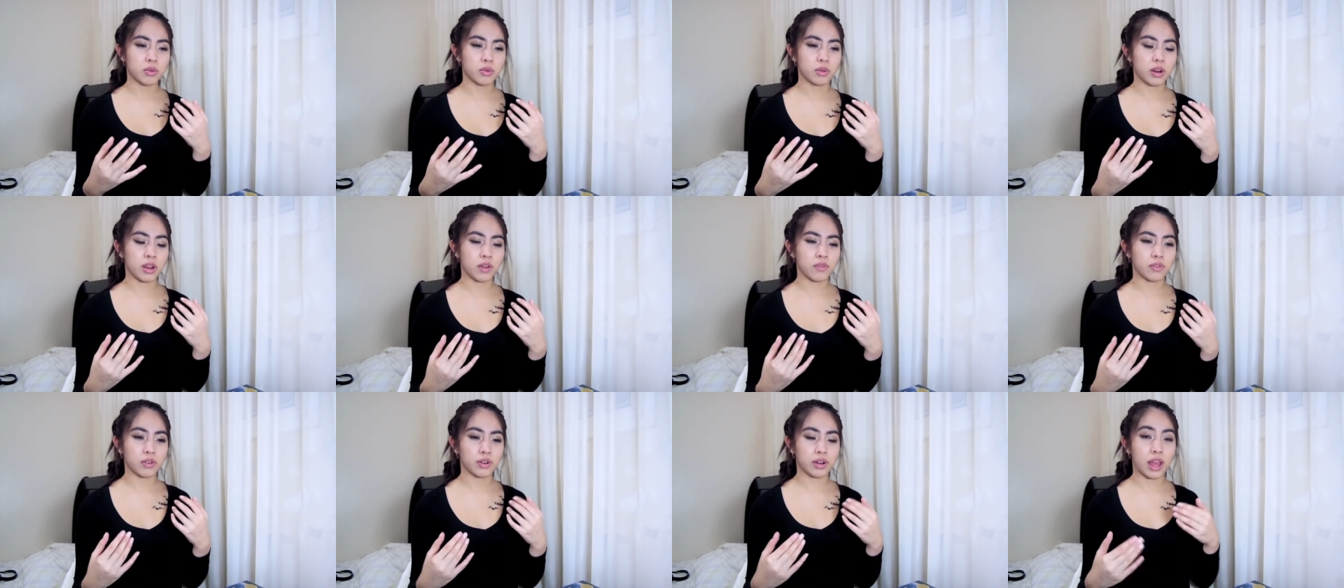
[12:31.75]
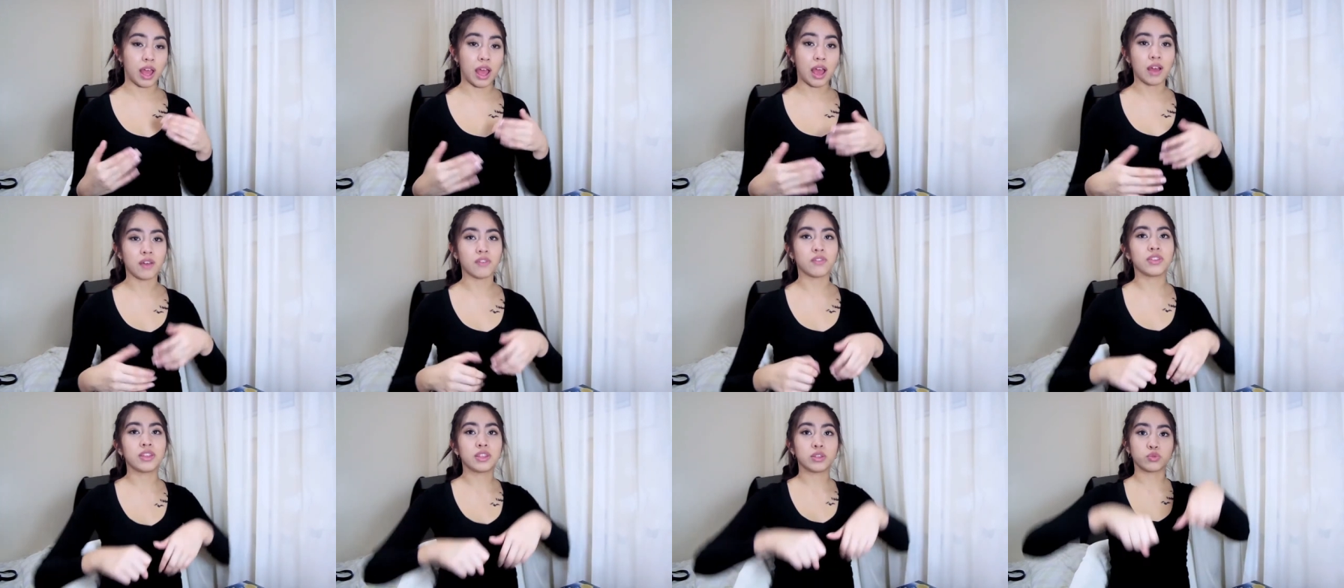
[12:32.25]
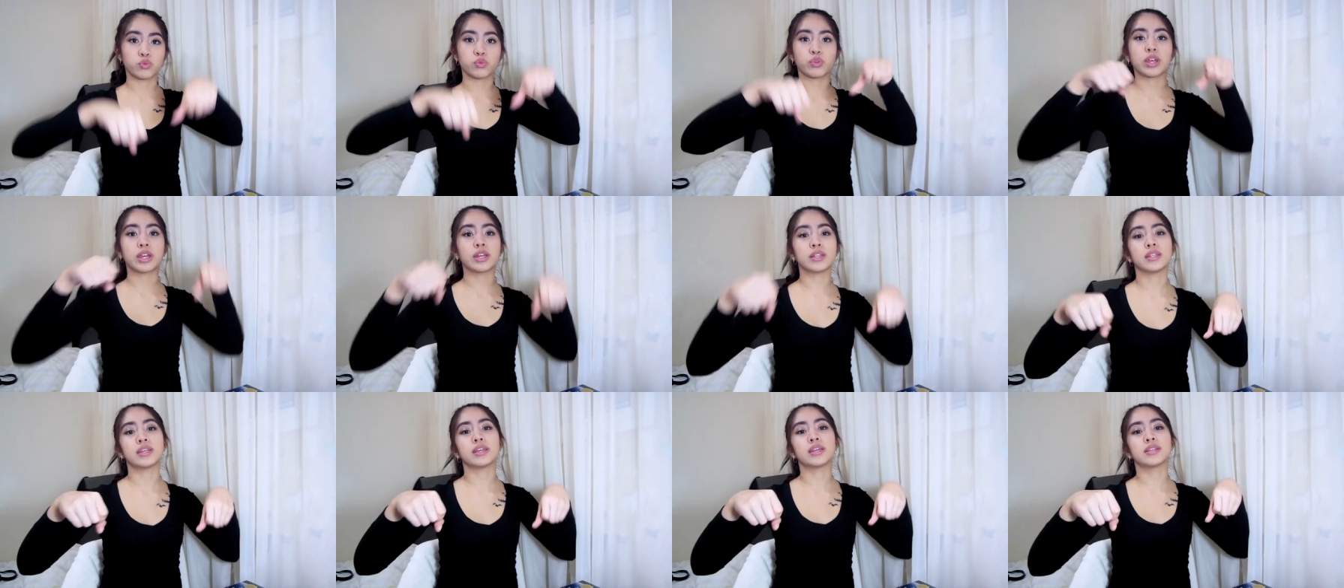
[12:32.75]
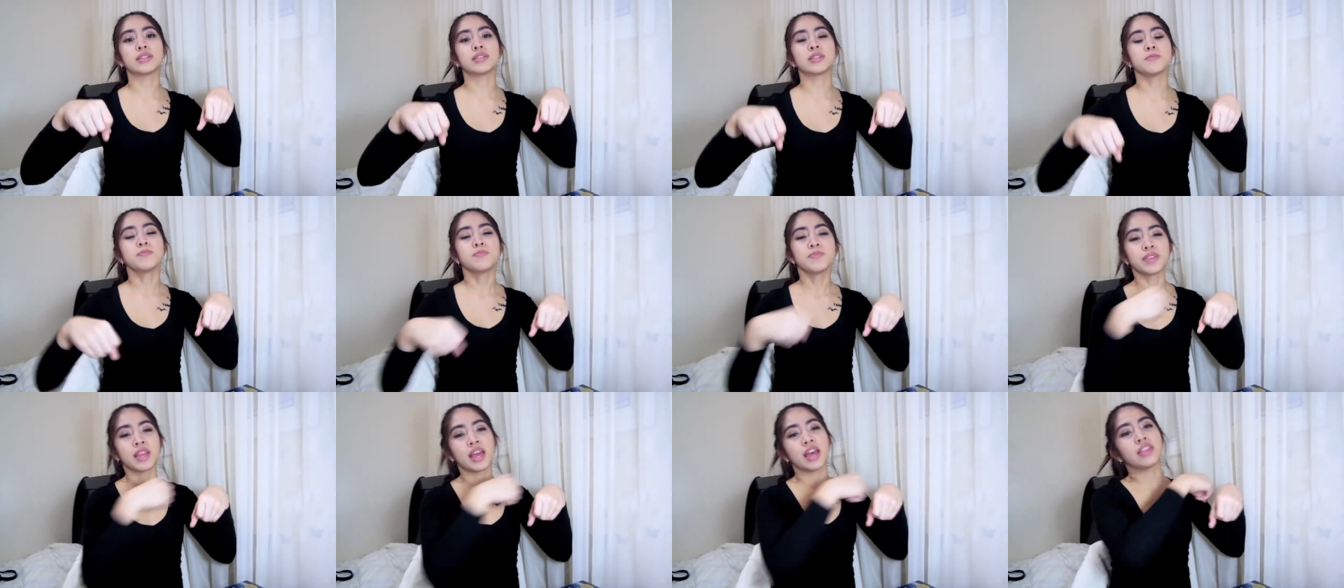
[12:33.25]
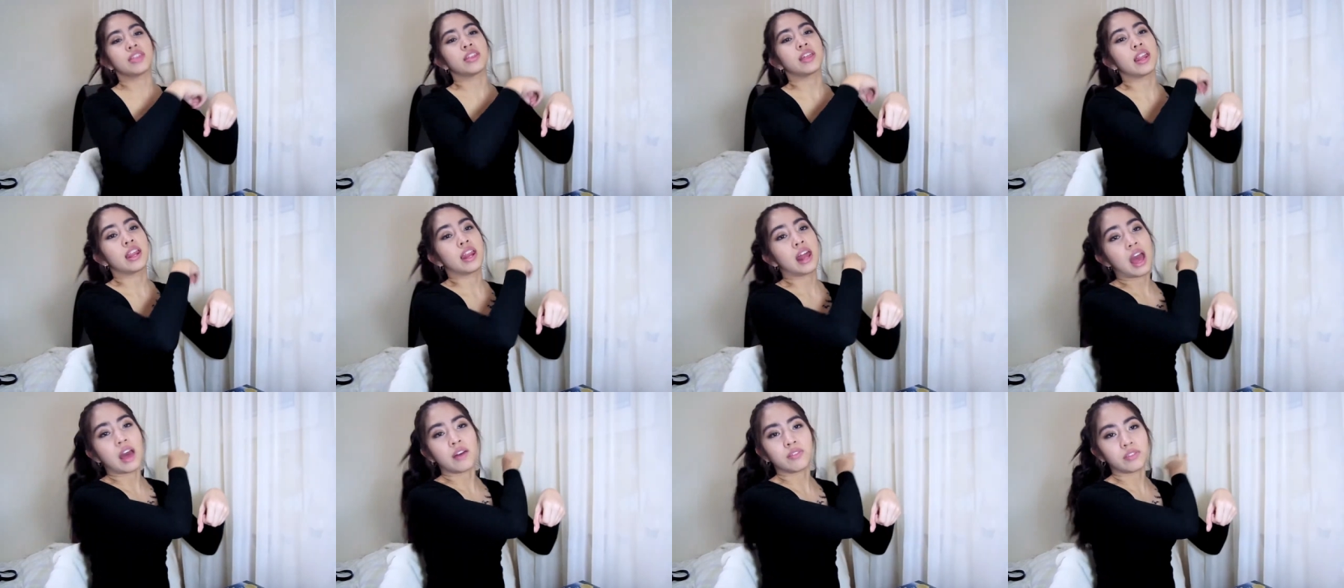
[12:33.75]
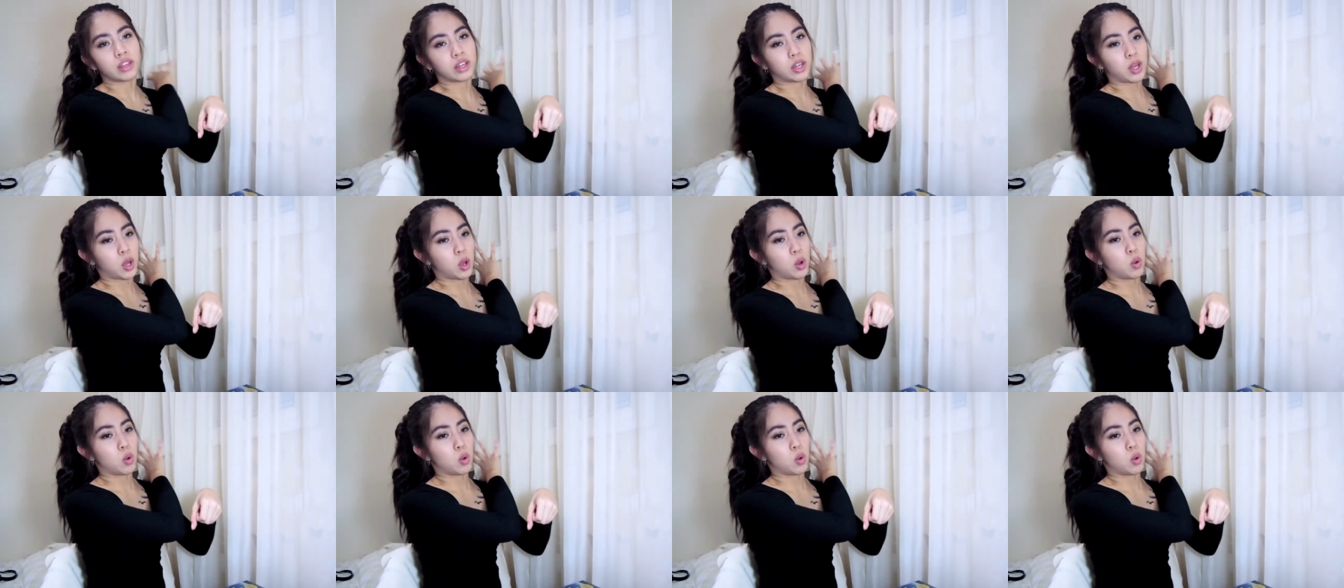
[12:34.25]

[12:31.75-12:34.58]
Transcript: or whatever to have these railings and then have like